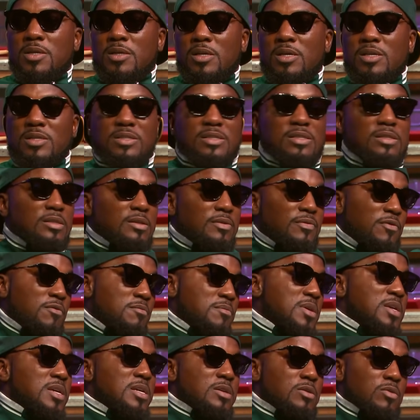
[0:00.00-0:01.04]
me. Because for
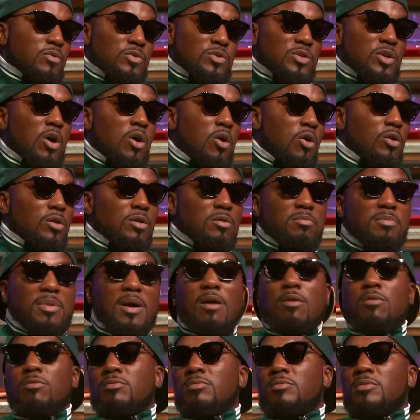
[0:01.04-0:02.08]
me, it was all
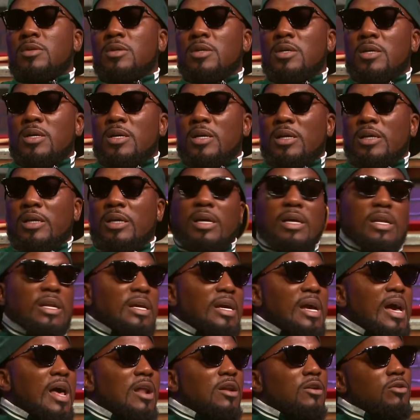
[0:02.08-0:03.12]
about
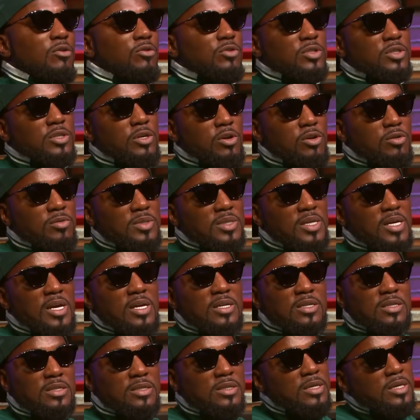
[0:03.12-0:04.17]
getting out of those
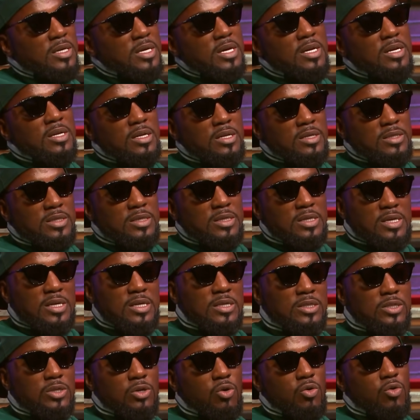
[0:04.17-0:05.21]
circumstances and getting into
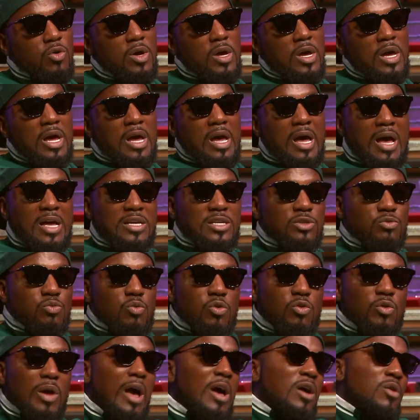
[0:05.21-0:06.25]
this. So I
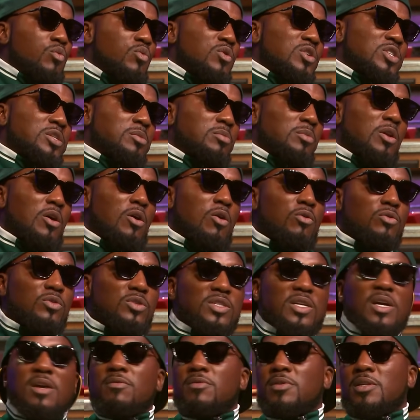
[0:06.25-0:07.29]
wish some
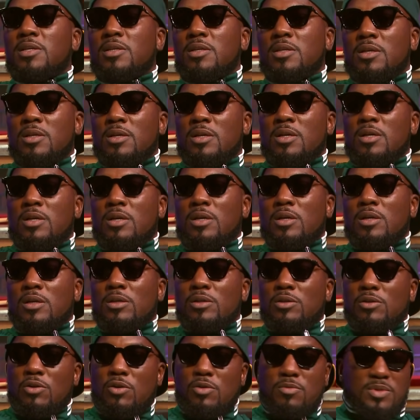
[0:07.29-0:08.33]
longevity. You
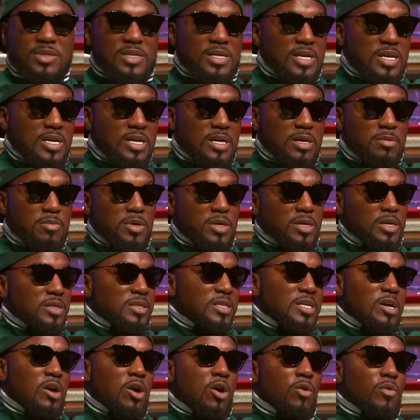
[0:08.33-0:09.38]
know what I'm saying? Because
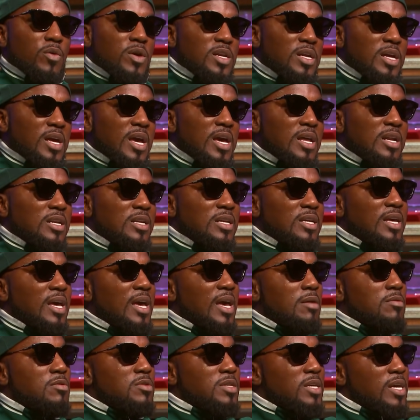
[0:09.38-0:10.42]
they already ahead of the
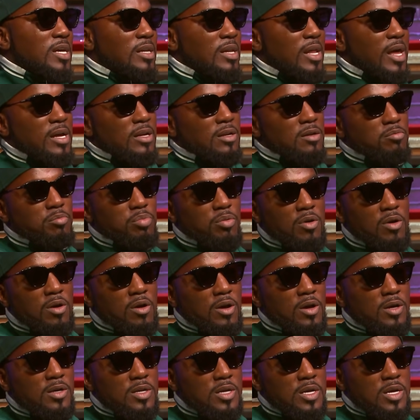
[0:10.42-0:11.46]
game. You take like
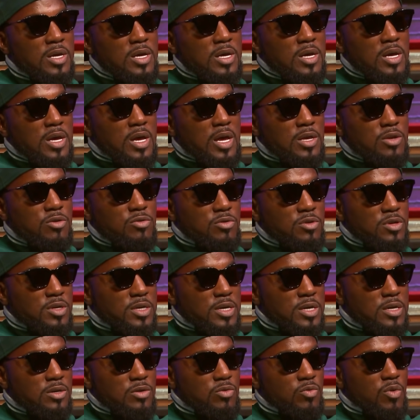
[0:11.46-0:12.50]
LeBron and you look
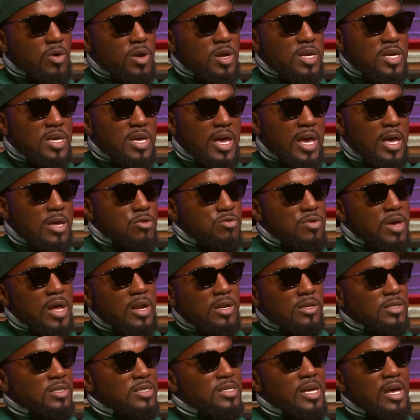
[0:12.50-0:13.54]
at where he at. You
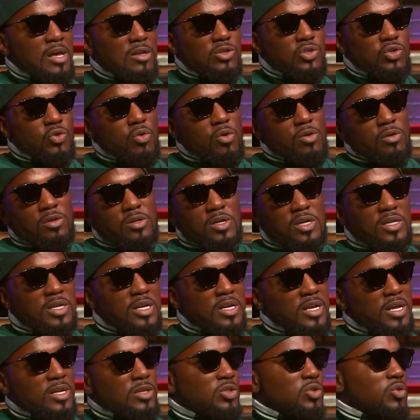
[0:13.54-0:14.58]
gotta see how Jordan looking
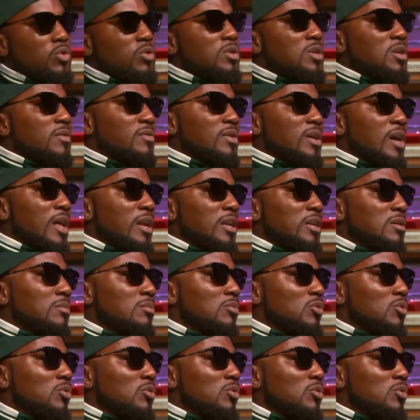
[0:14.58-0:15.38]
at that. Jordan never got into